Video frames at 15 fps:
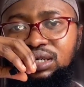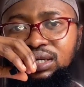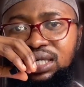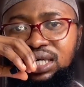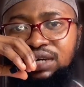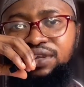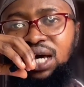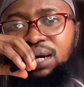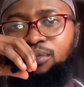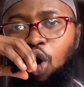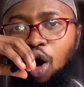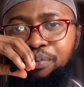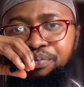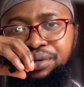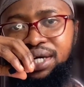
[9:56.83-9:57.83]
give them
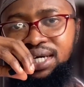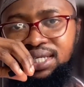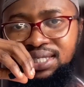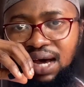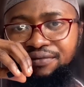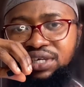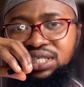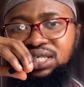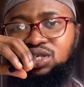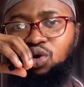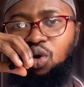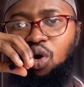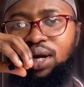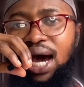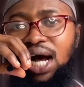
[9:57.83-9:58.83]
upgrade services
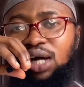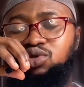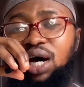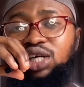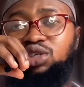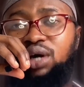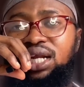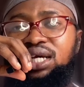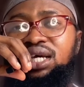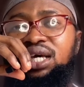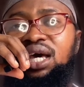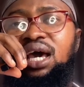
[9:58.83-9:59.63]
on how to actually